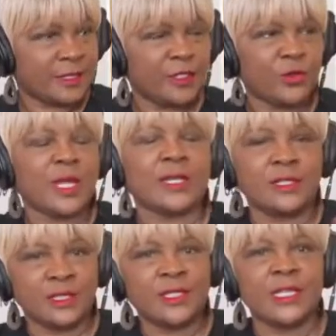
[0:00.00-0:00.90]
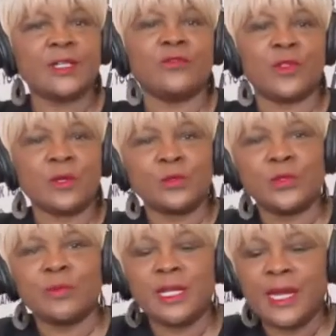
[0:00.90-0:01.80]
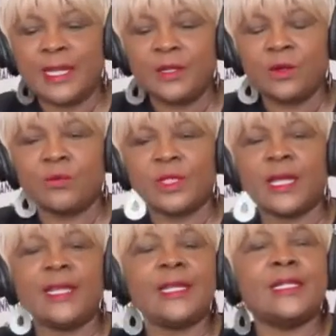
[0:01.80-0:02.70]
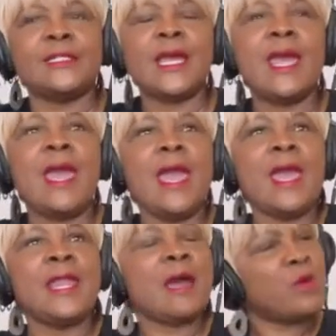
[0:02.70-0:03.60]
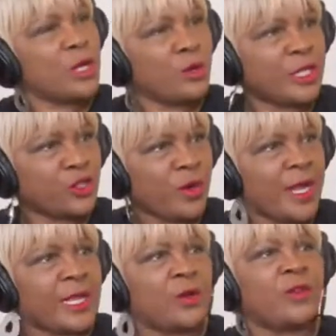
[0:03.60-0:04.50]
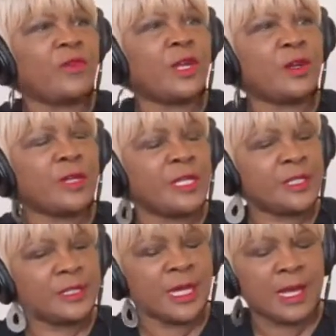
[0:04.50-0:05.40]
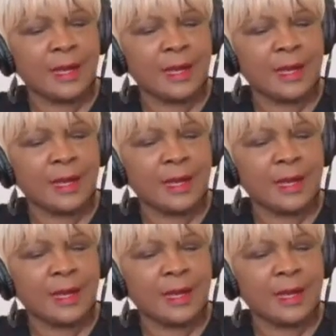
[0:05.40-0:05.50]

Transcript: Essential Knowledge and Skill for those who may not know what that is. And I would go get trained, go to various